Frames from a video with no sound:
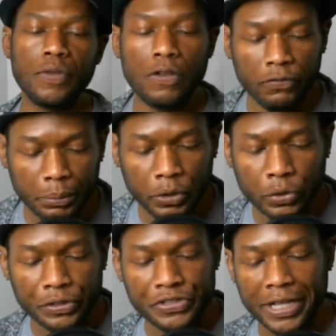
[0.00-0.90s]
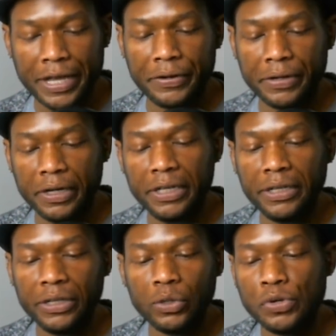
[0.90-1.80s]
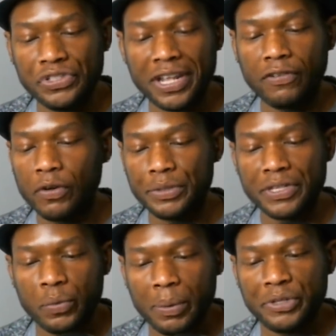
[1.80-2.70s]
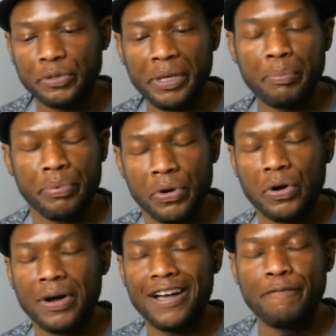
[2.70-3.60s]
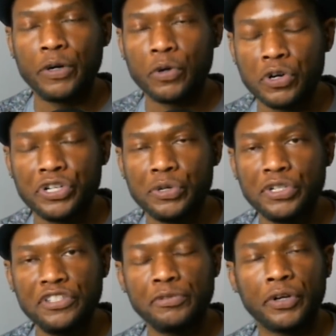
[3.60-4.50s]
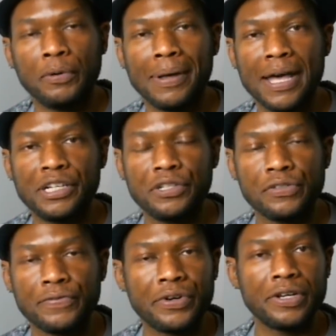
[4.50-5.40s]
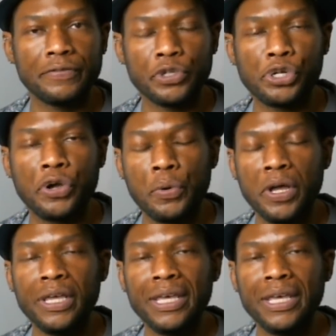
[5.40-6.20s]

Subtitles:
from Laura Steiner. Laura Steiner, I've always said a woman is a pit bull. I've been on her show, she's been on mine, she's a friend of the show.